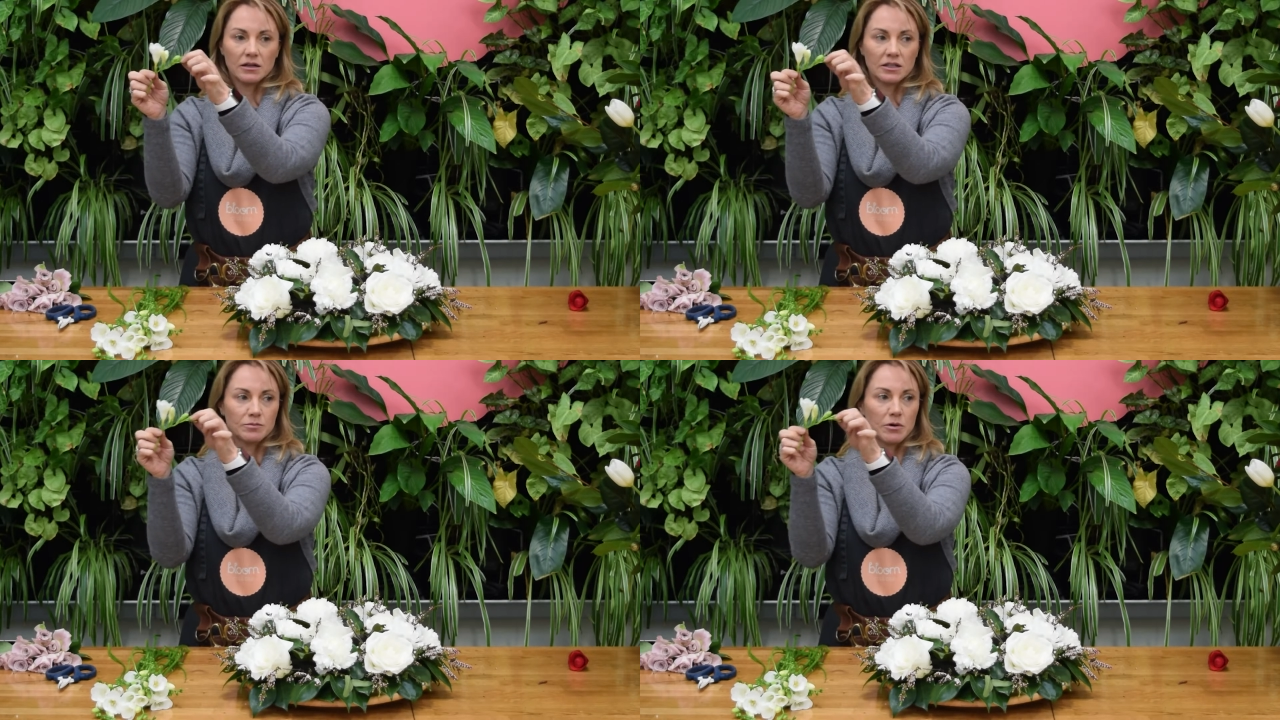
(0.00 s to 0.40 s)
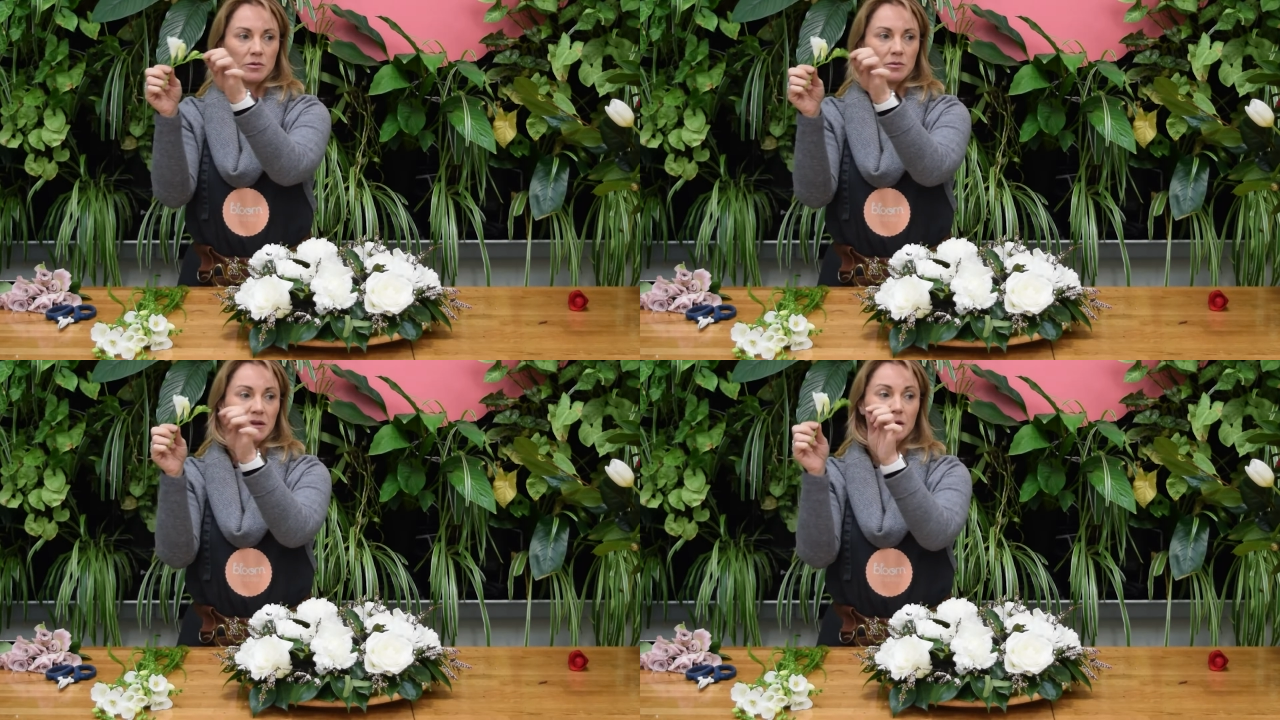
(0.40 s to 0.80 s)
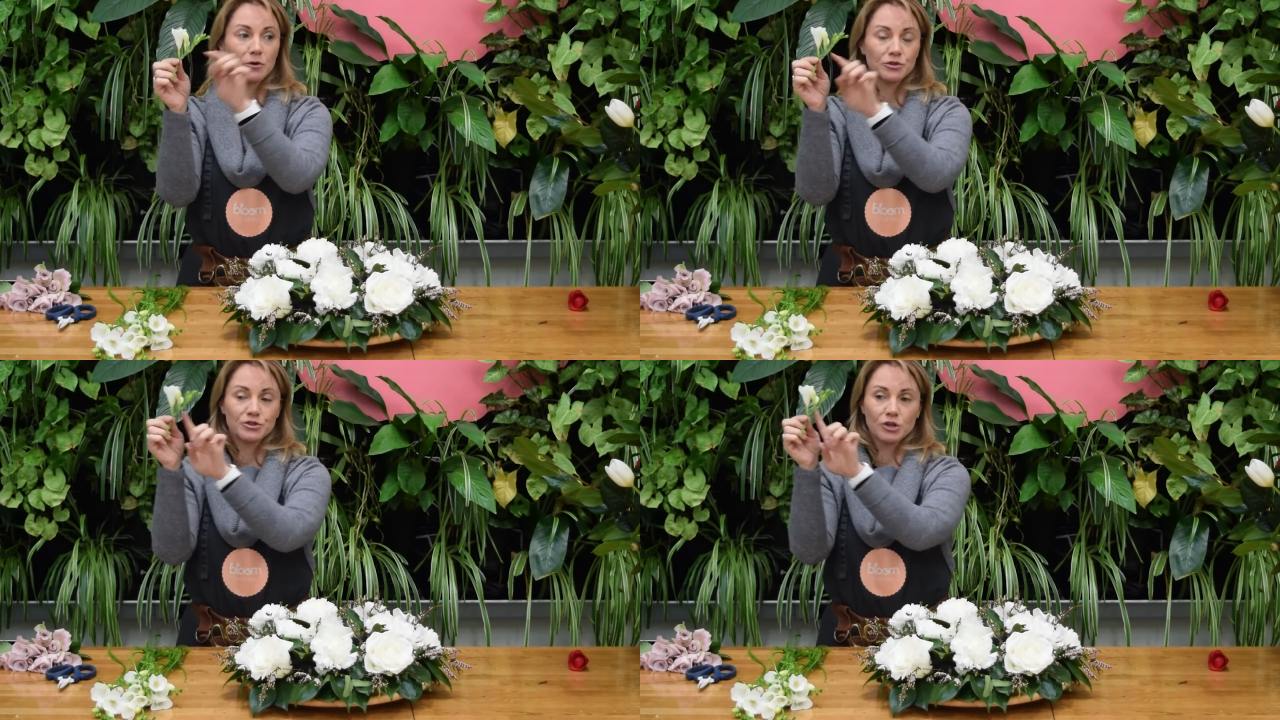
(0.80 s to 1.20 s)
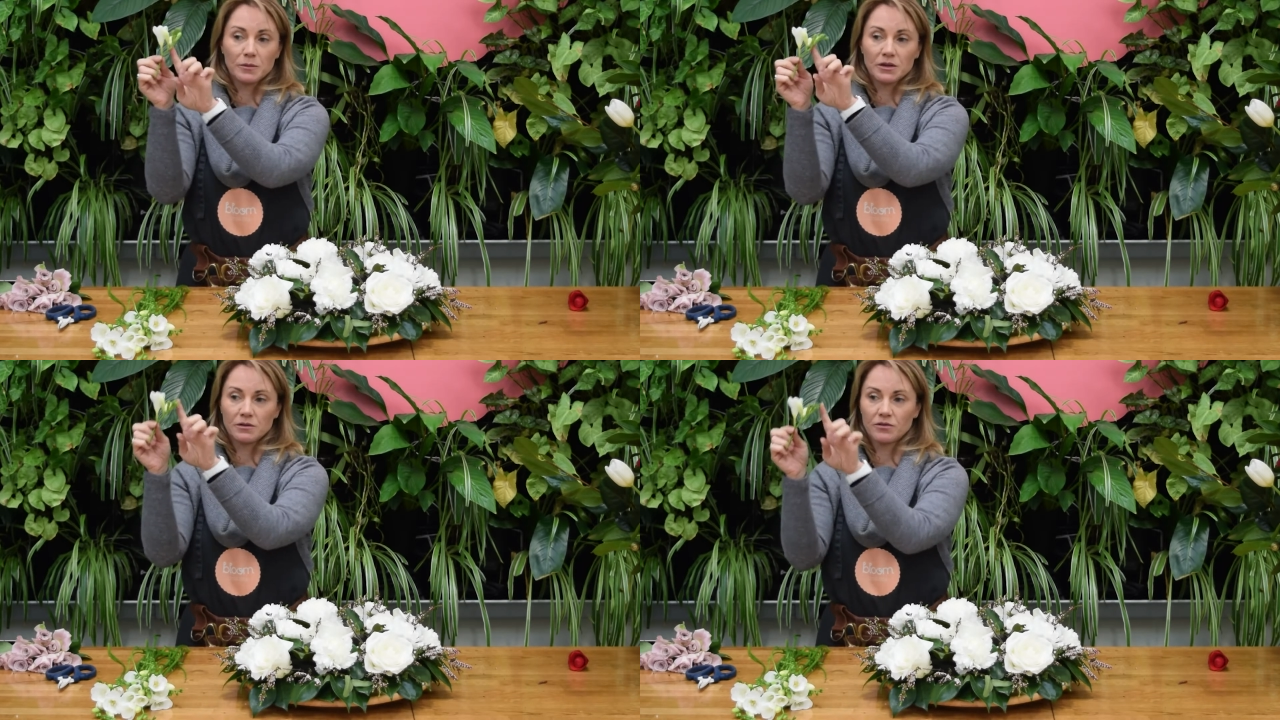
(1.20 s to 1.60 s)
It's probably their most
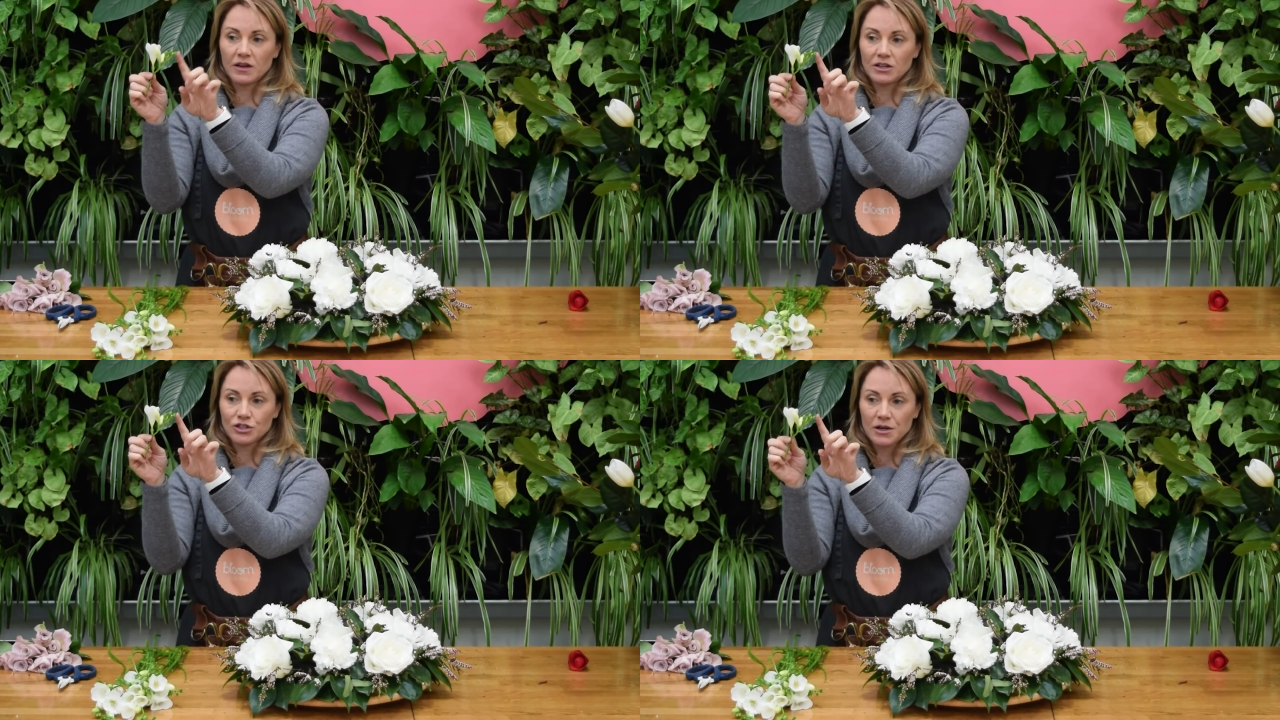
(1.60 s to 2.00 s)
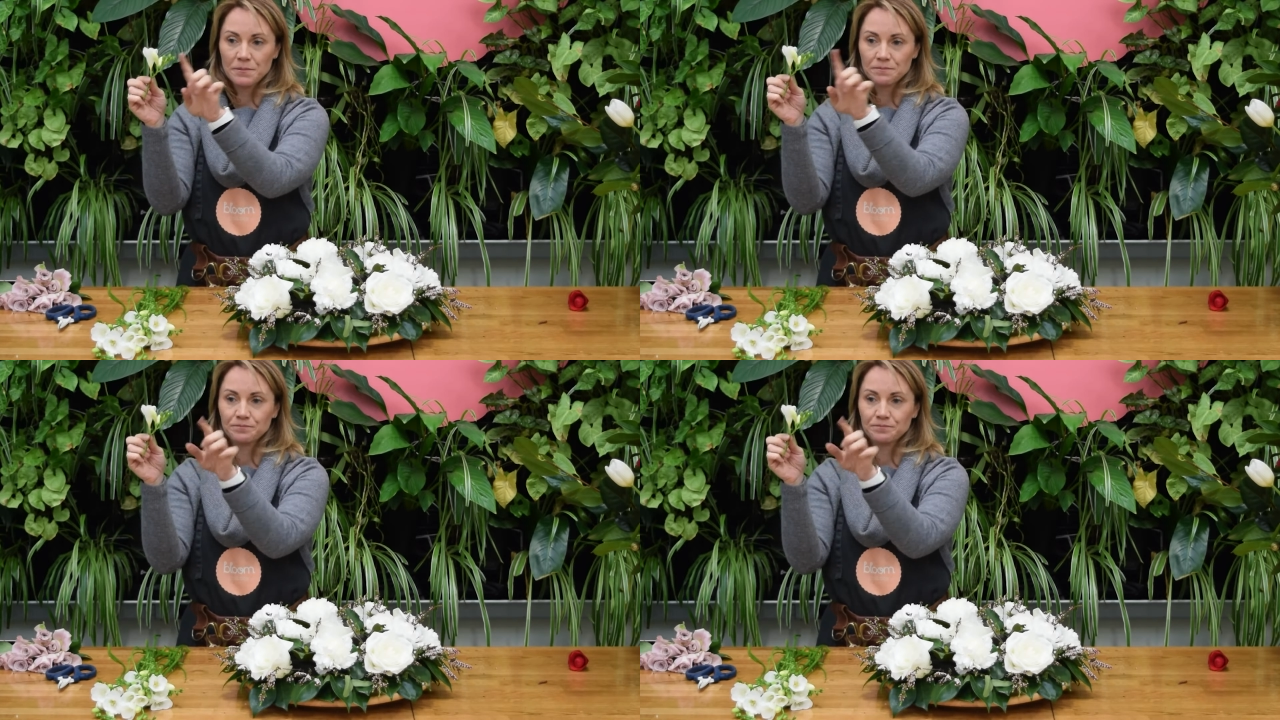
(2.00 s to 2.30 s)
dominant feature,